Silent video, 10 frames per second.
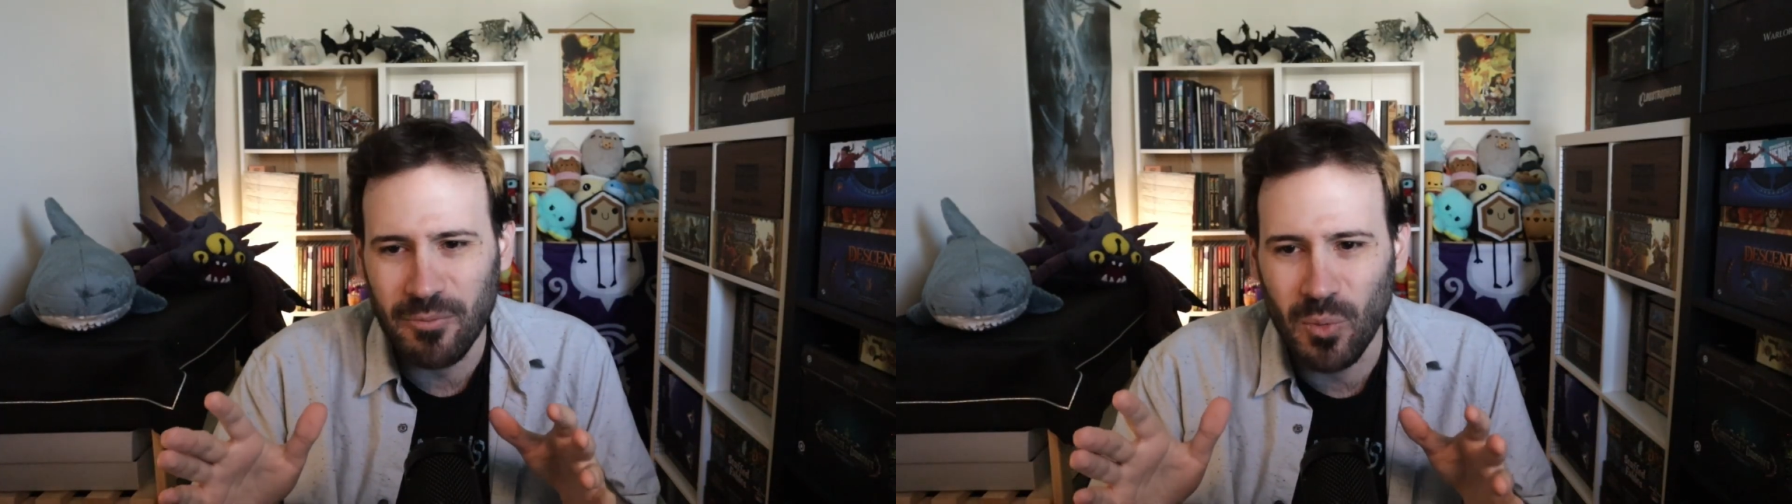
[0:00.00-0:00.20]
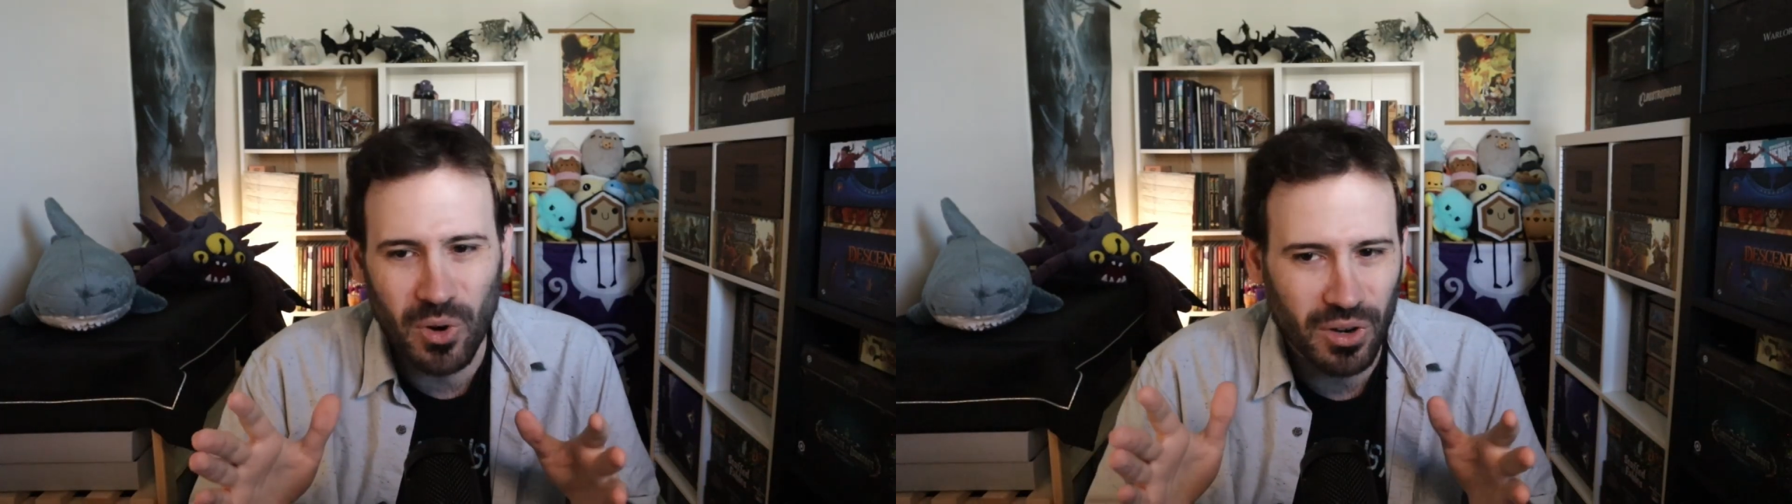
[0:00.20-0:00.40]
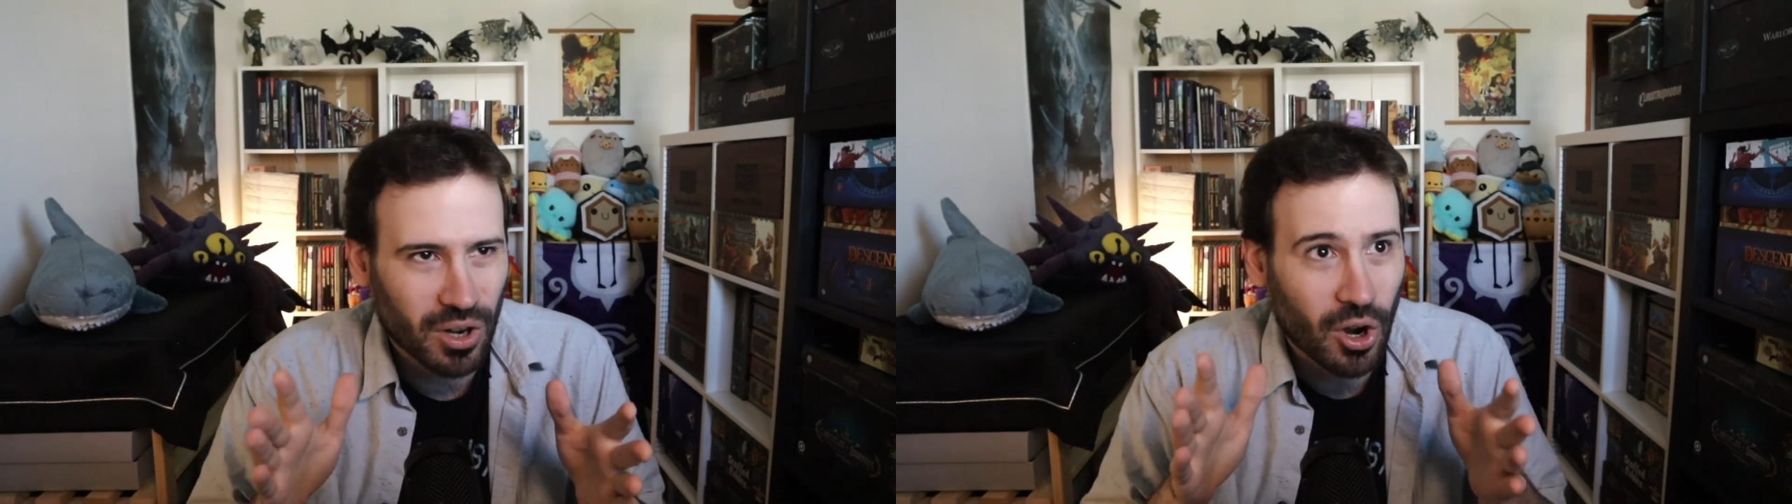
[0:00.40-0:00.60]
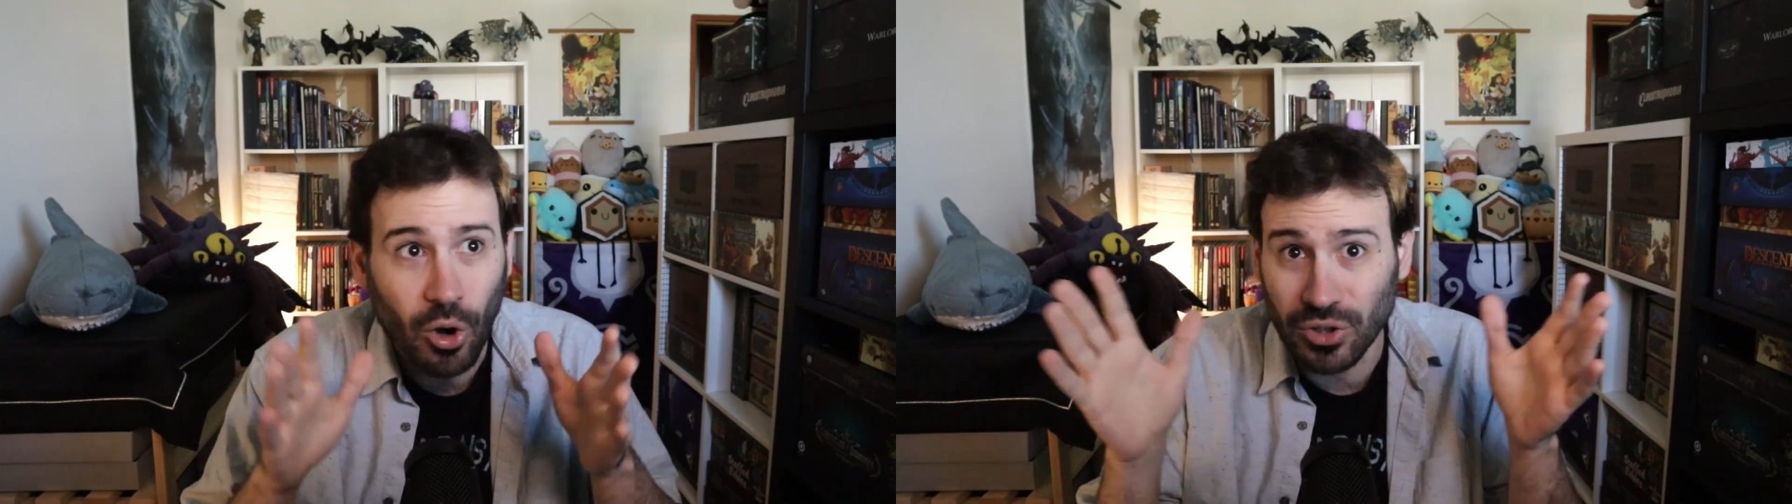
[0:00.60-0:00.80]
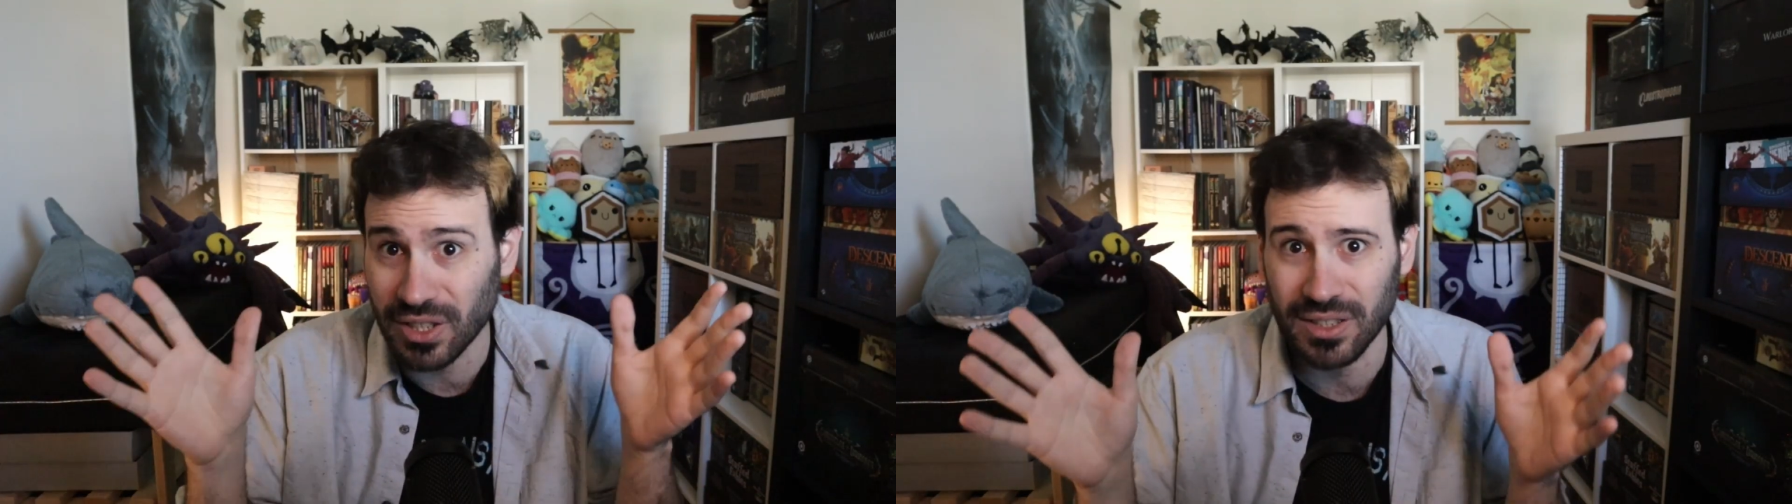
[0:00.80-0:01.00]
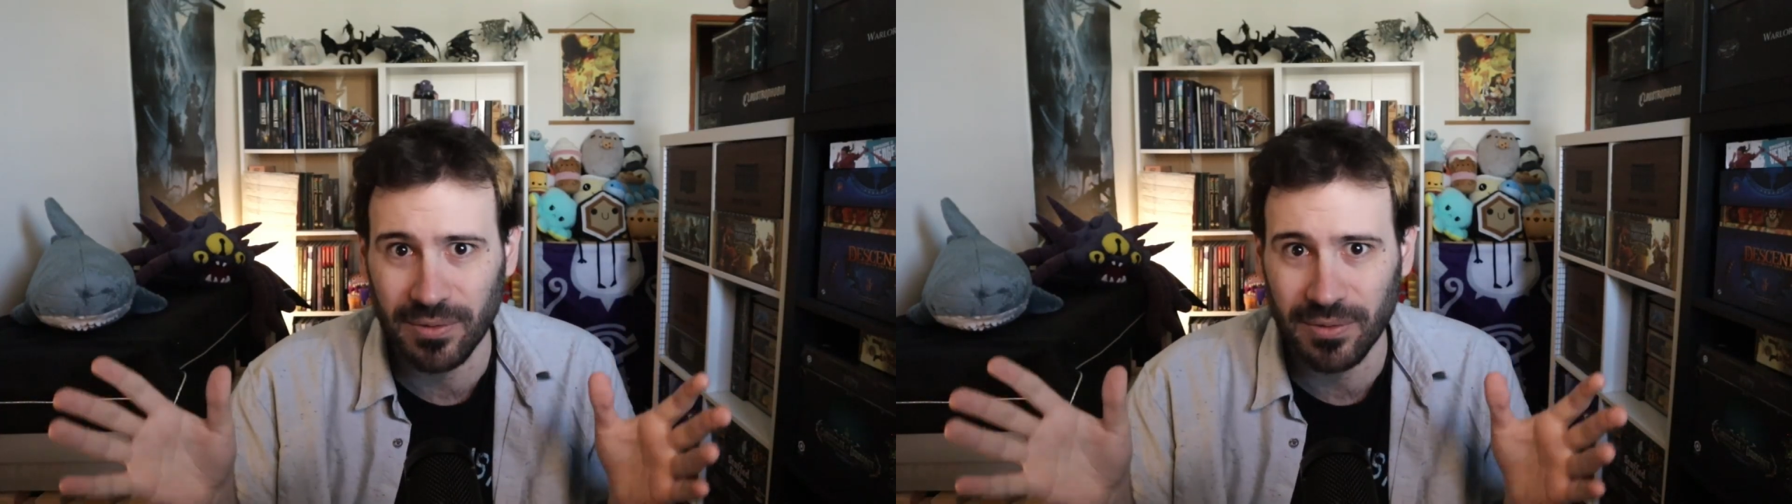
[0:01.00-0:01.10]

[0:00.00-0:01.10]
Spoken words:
more content for